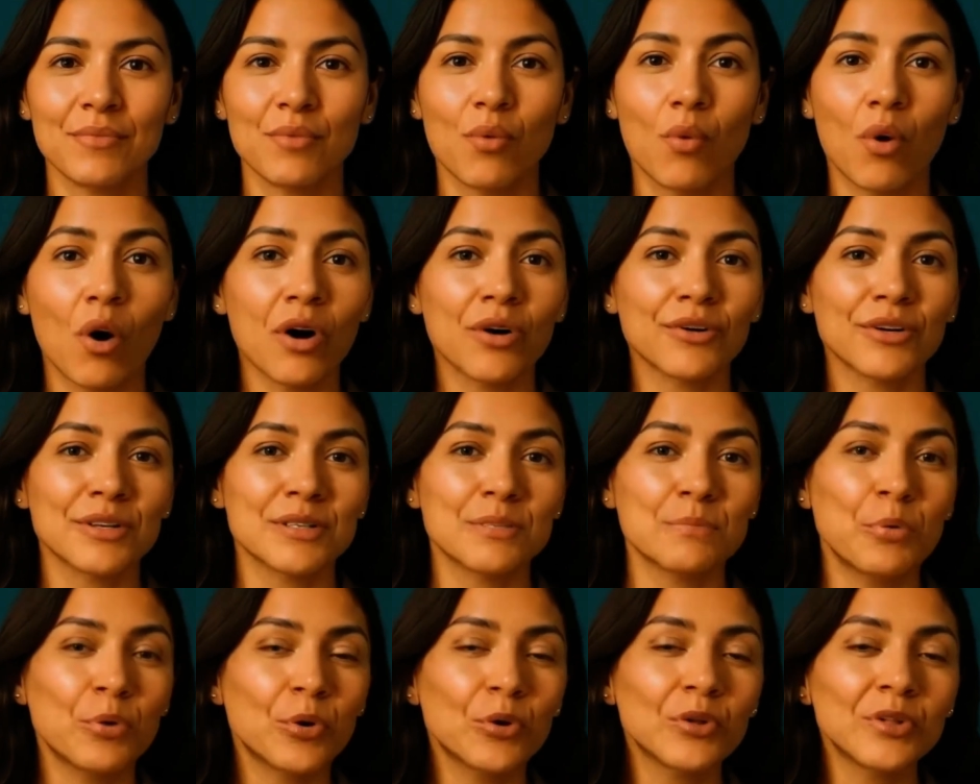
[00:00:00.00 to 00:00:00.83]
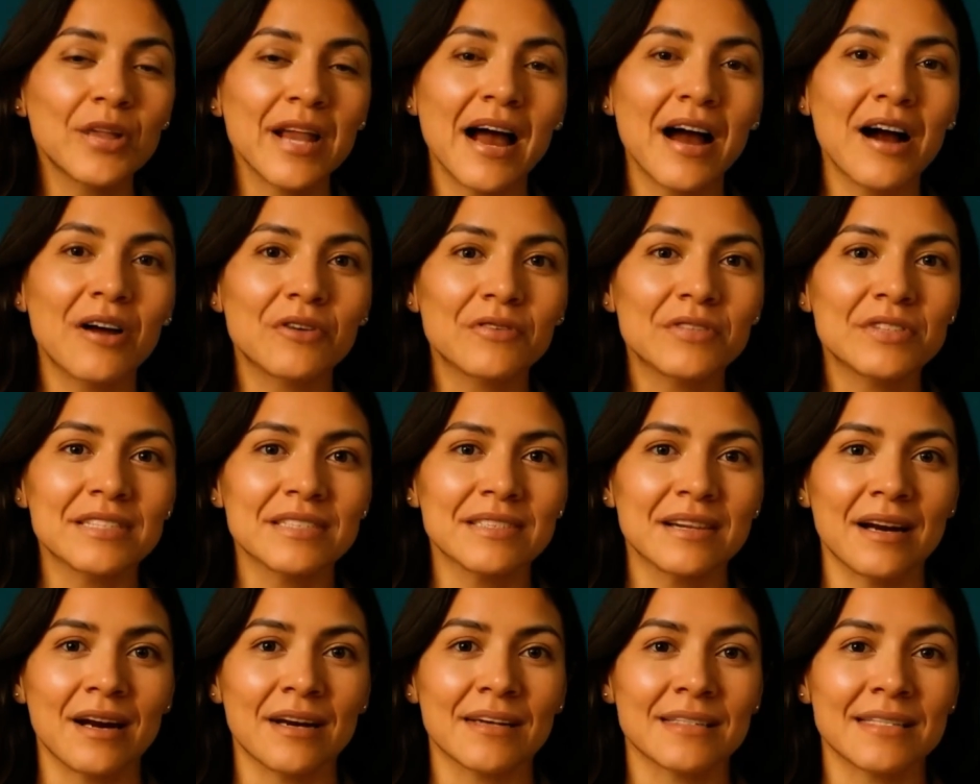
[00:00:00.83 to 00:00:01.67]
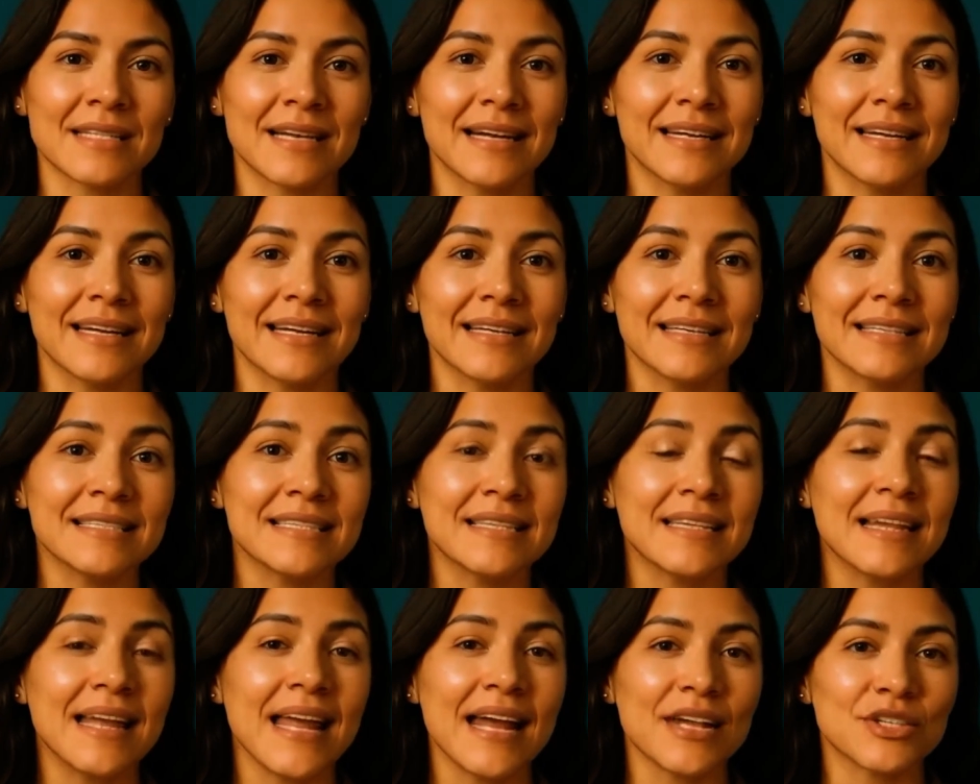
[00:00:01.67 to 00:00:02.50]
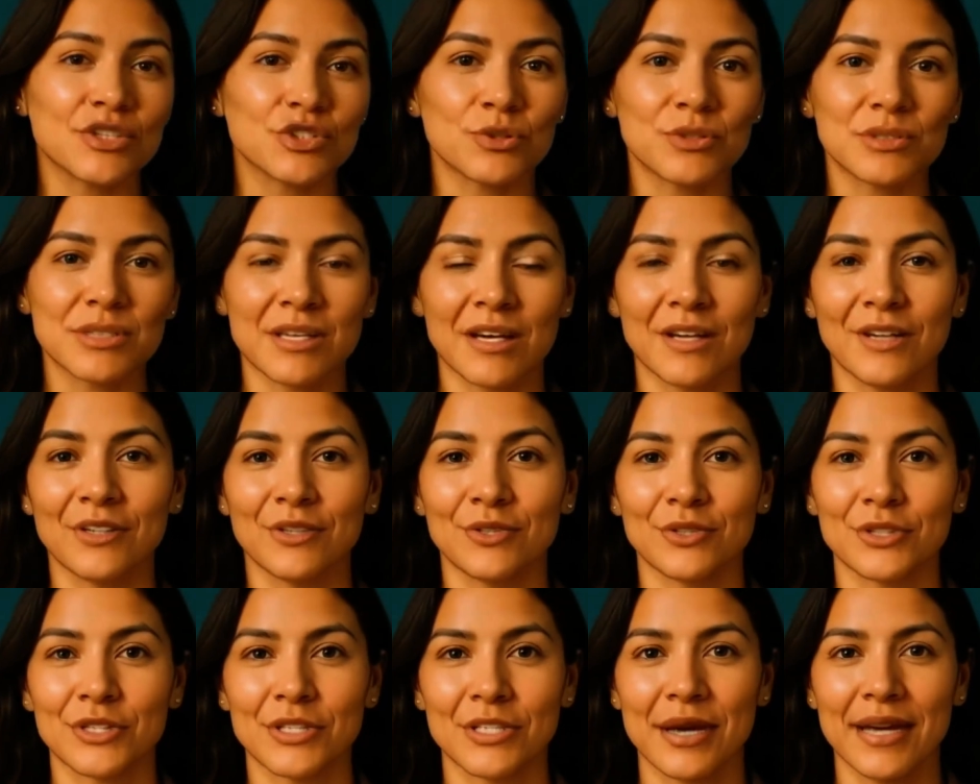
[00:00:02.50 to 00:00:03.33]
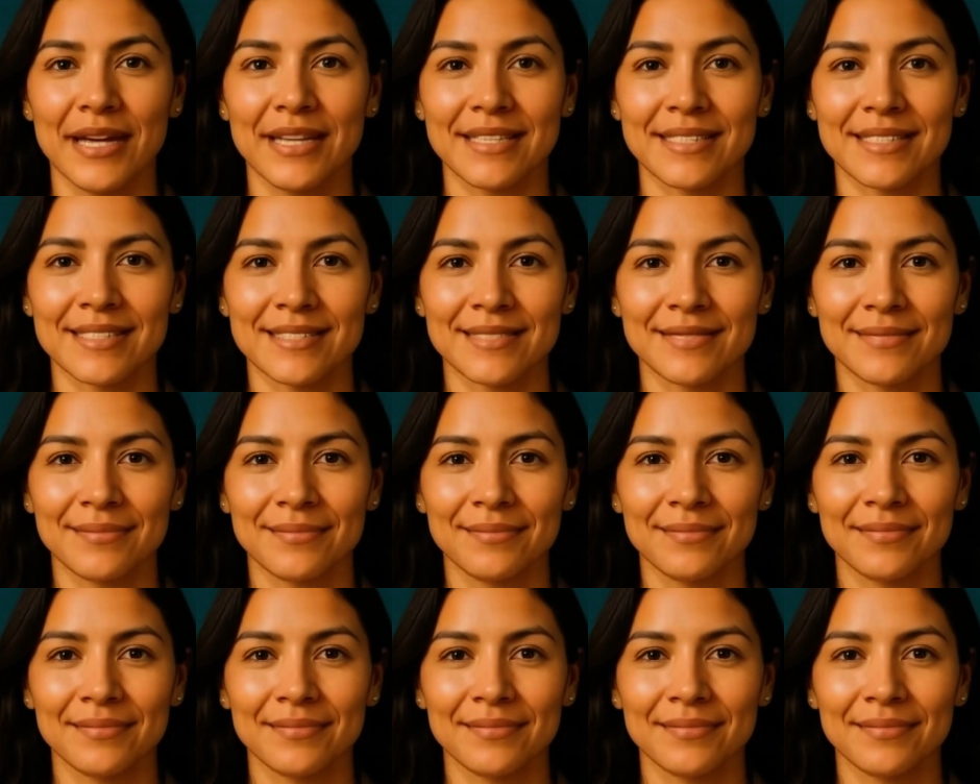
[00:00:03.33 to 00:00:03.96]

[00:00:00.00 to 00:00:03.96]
water is pulled out of the cells and into the extracellular space.